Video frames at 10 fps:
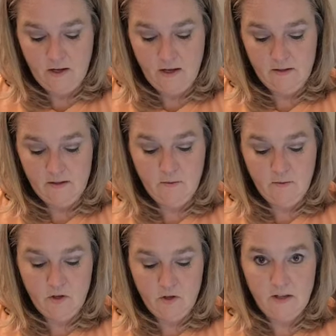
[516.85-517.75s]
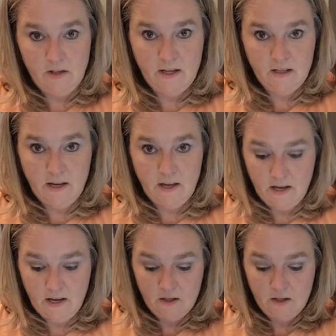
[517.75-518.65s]
And see, when you sand the
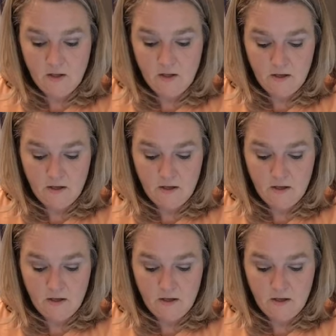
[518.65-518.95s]
edge,